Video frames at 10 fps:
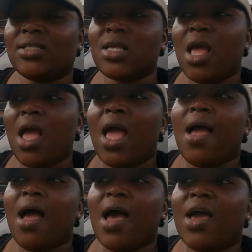
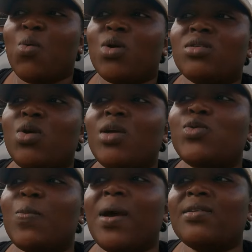Okay. I was going
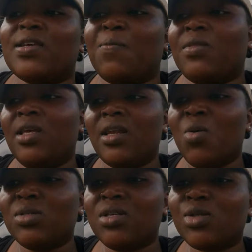to buy something.
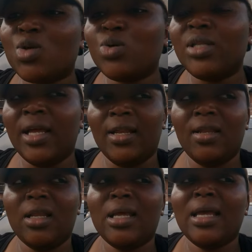I was in school then,
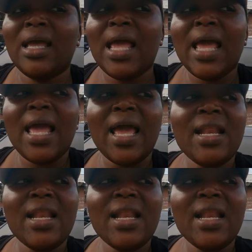okay.